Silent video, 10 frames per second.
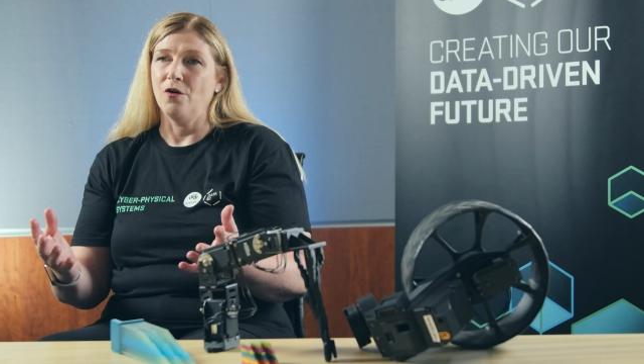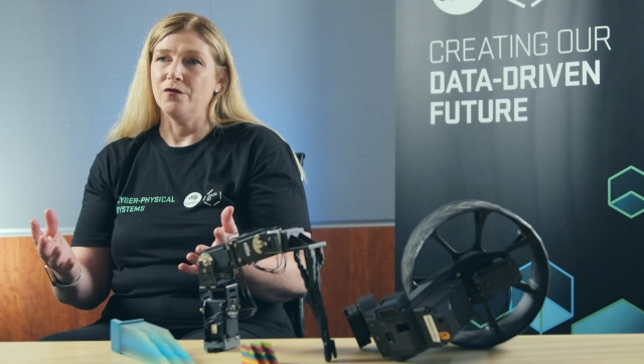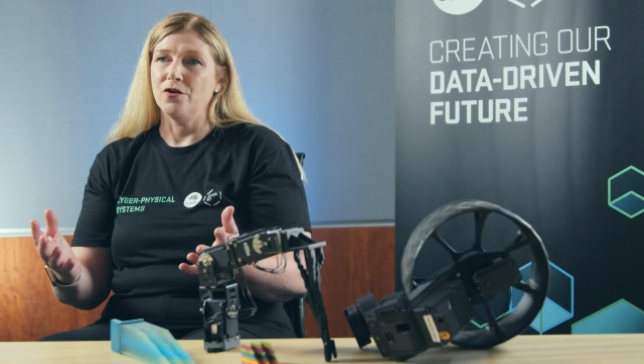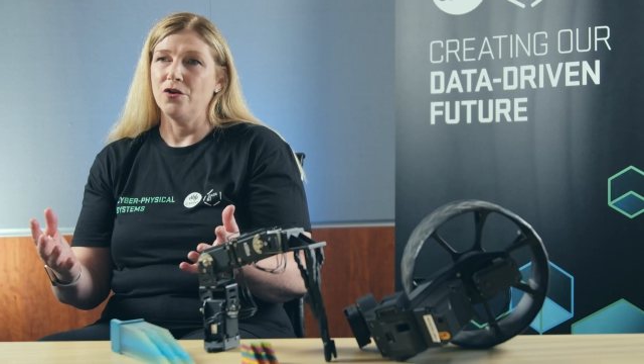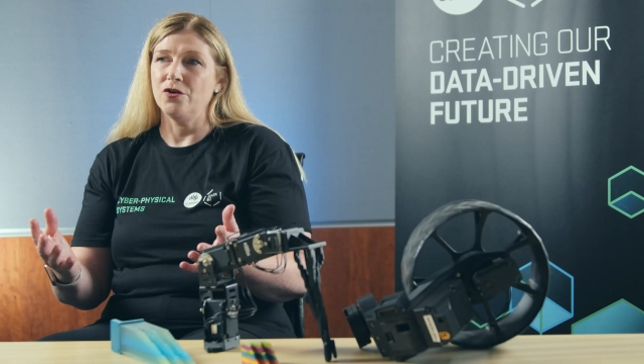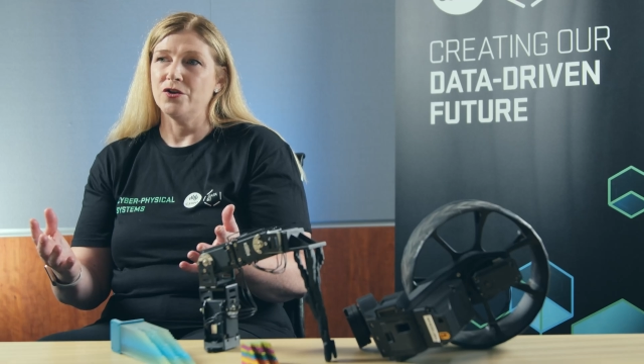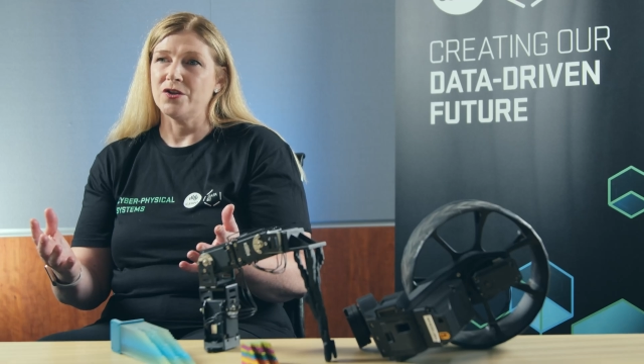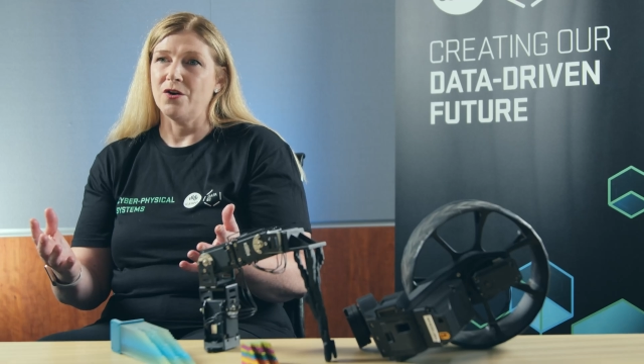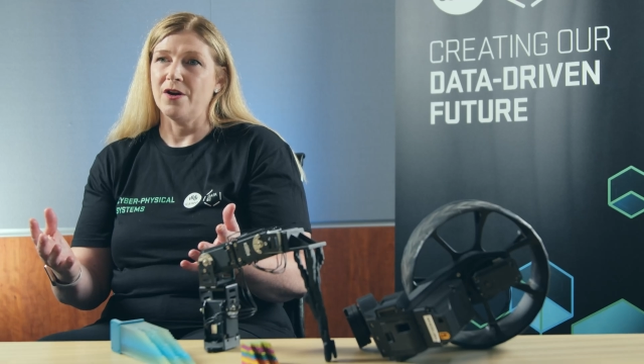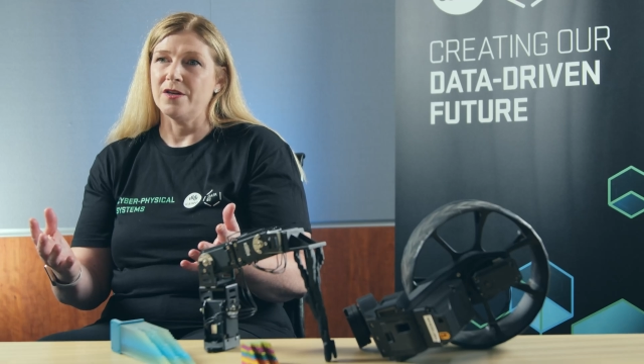of new
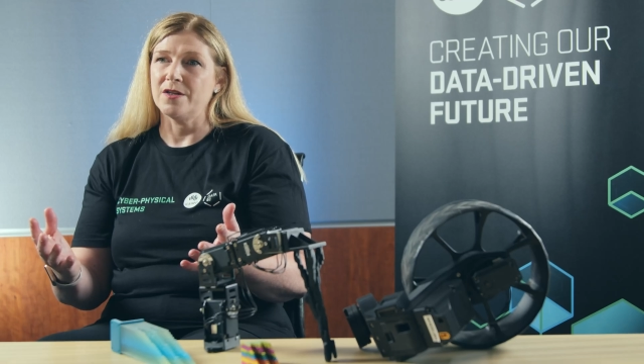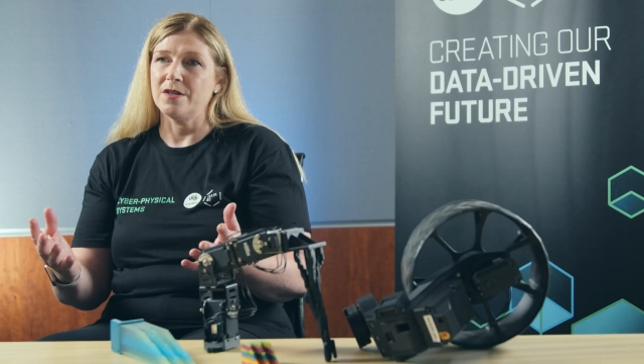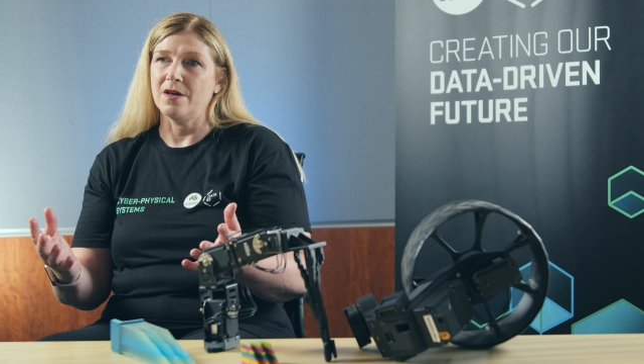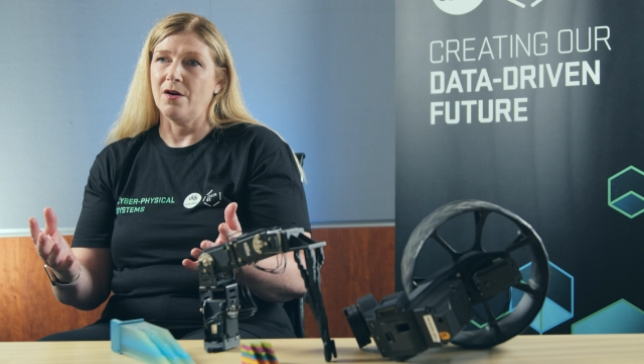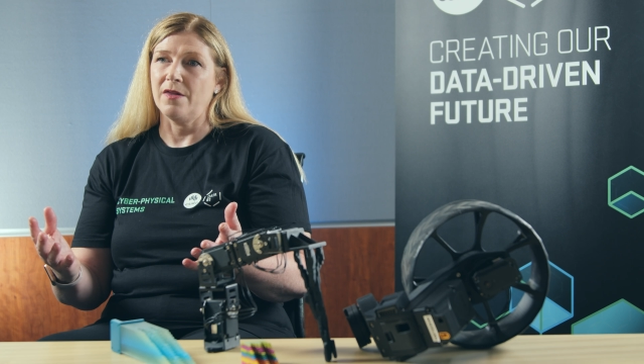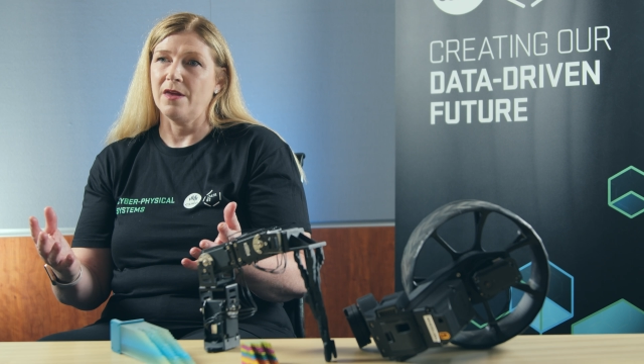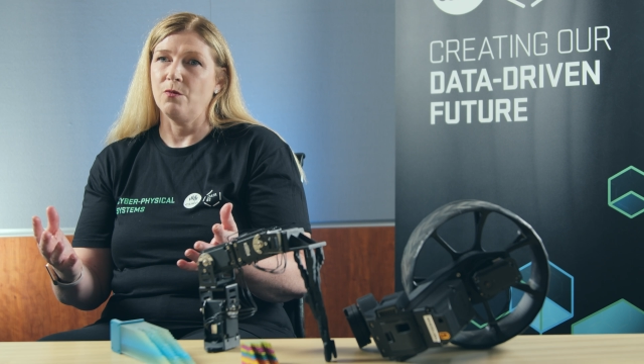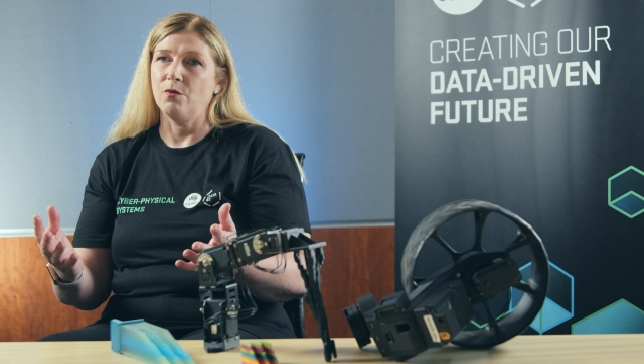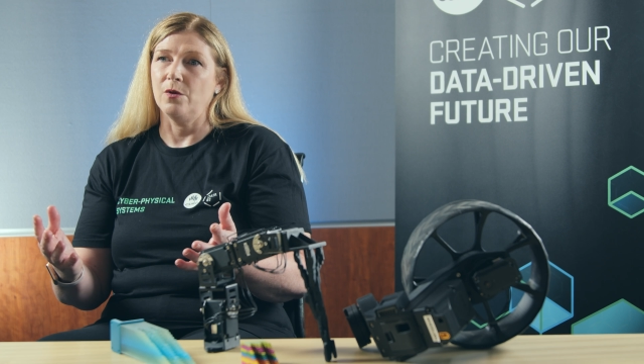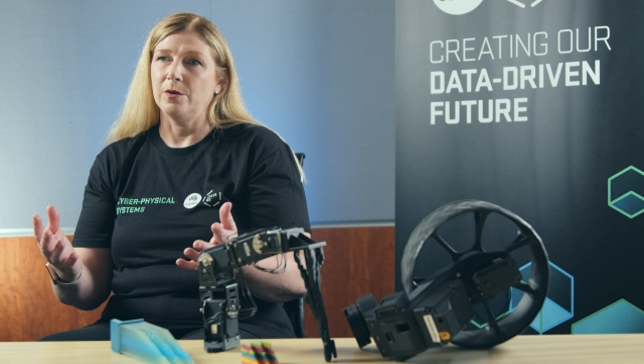designs that I
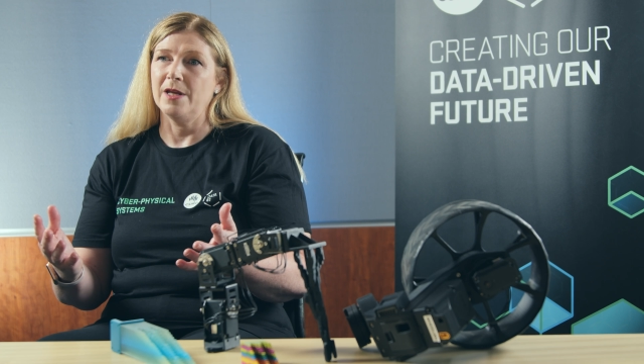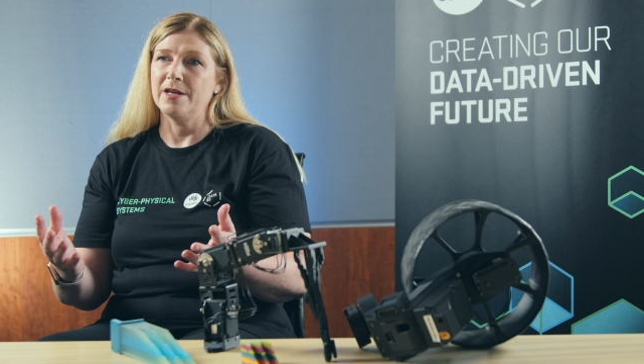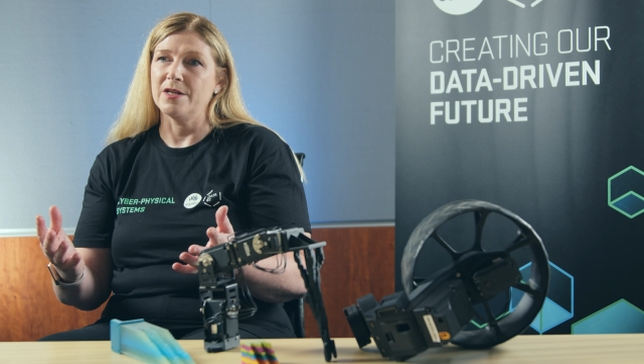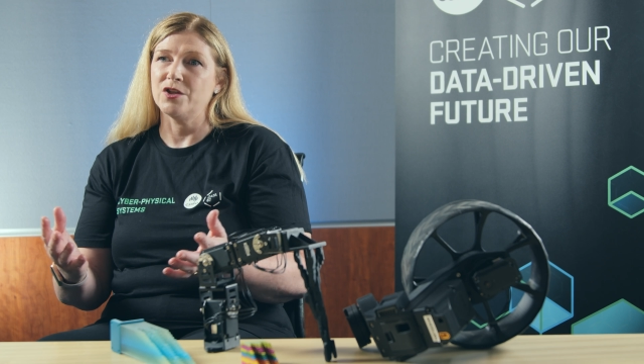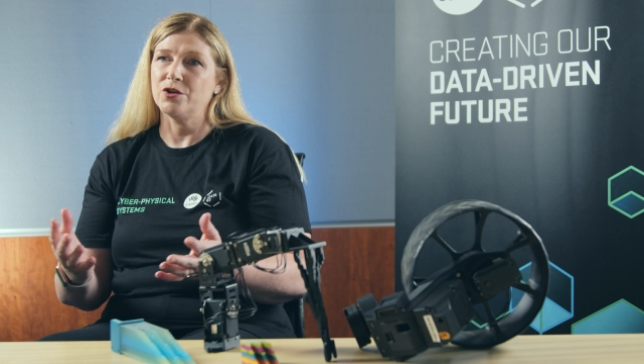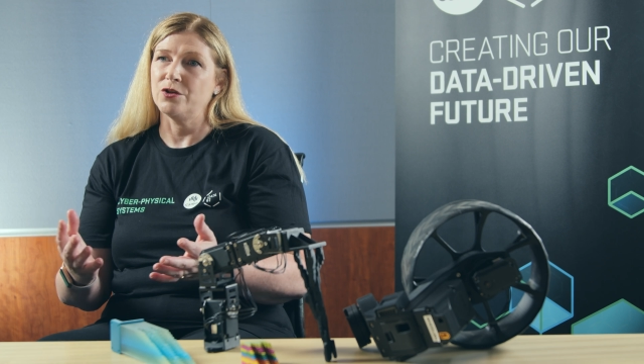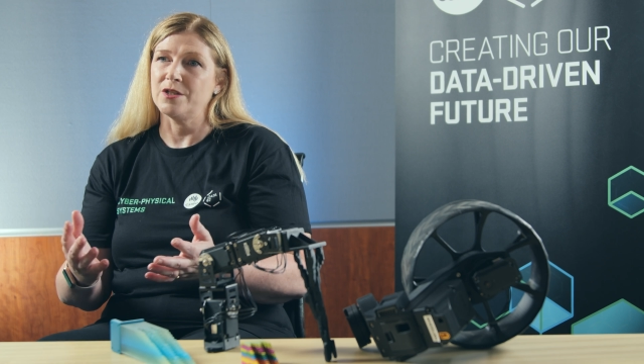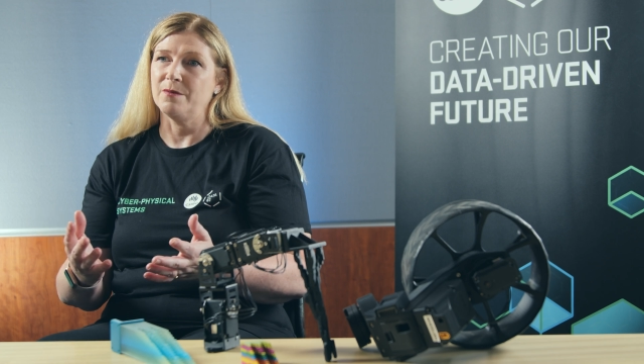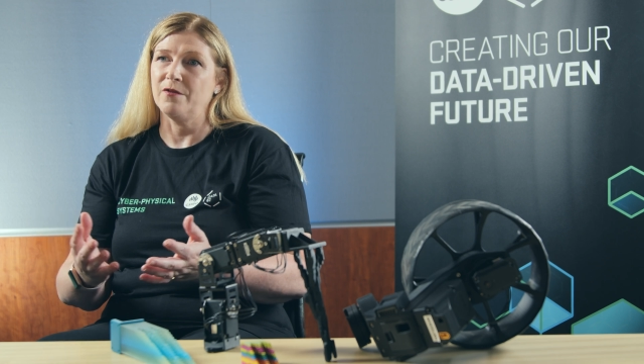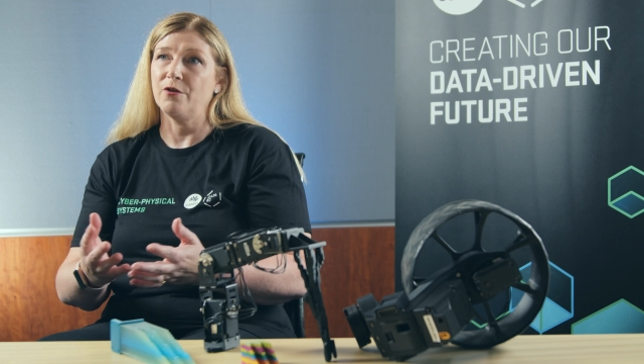think will lead us to
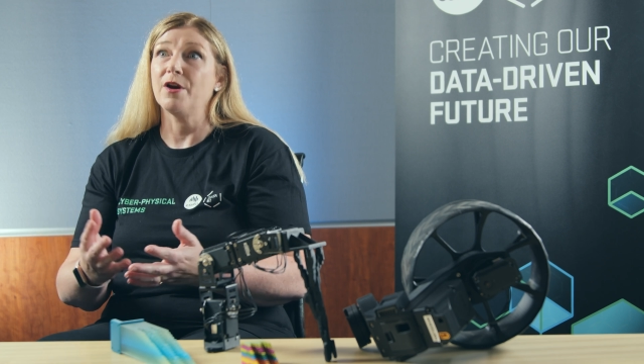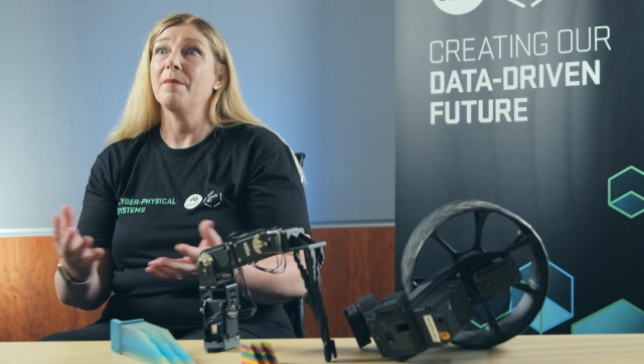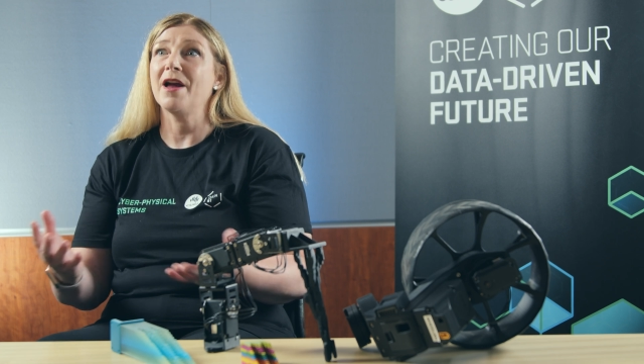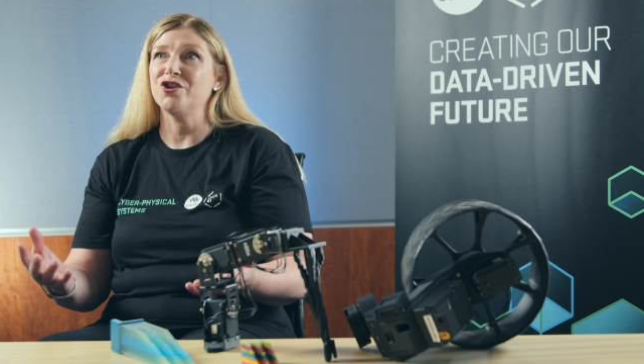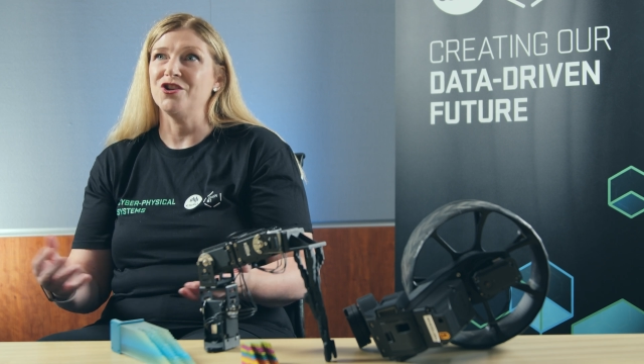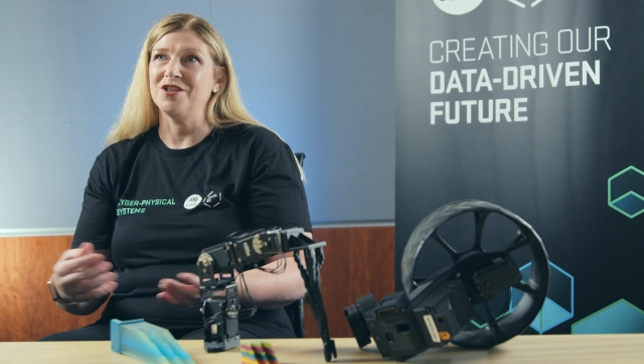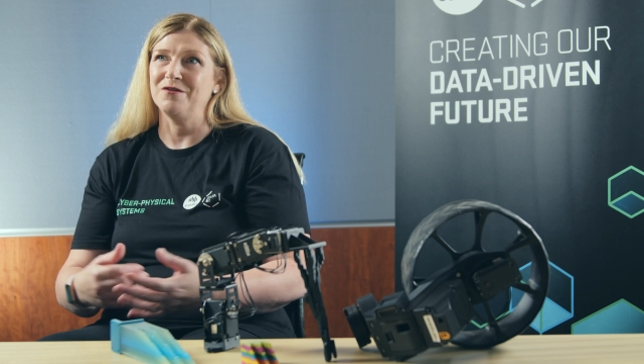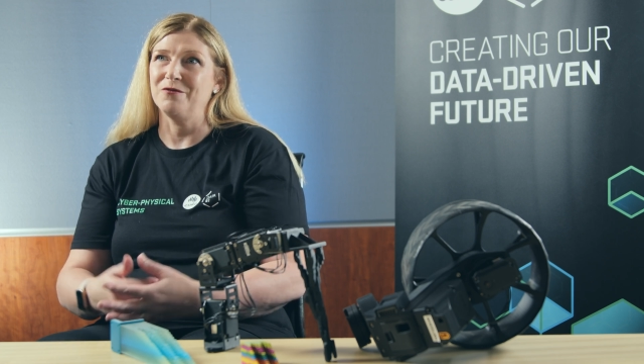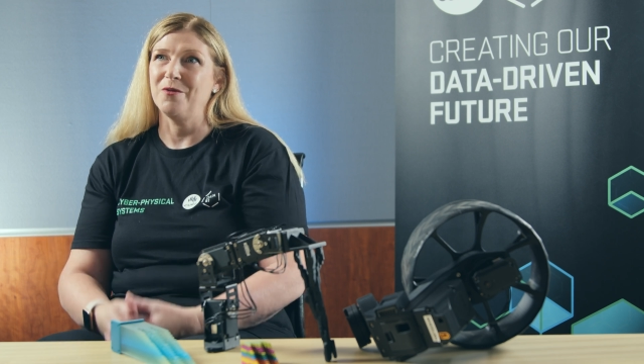some very imaginative